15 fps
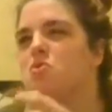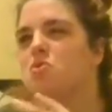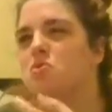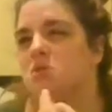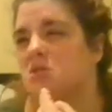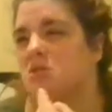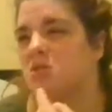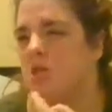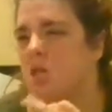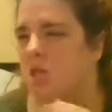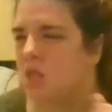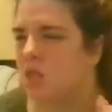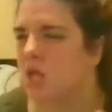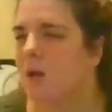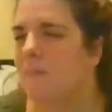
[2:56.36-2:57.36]
Another thing,
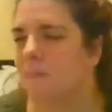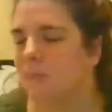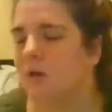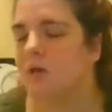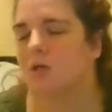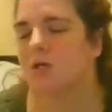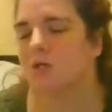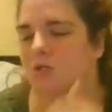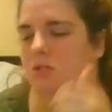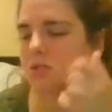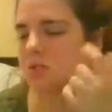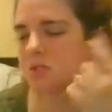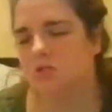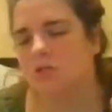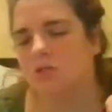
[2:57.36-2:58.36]
too, with my
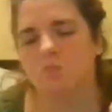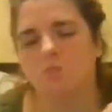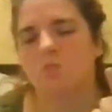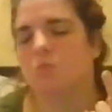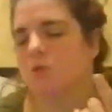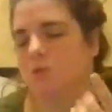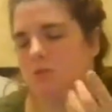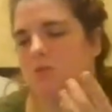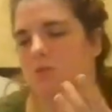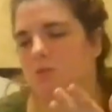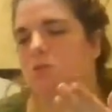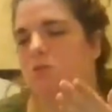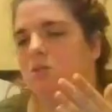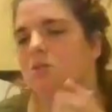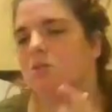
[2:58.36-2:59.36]
friend group that I mentioned,
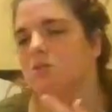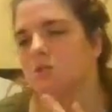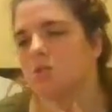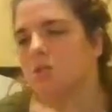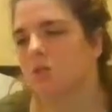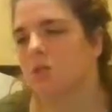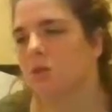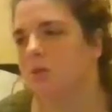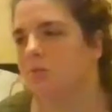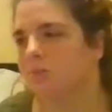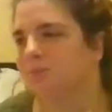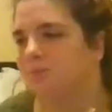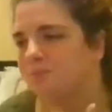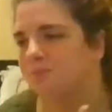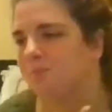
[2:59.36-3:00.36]
none of them are
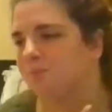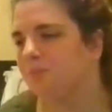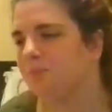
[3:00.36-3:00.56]
married.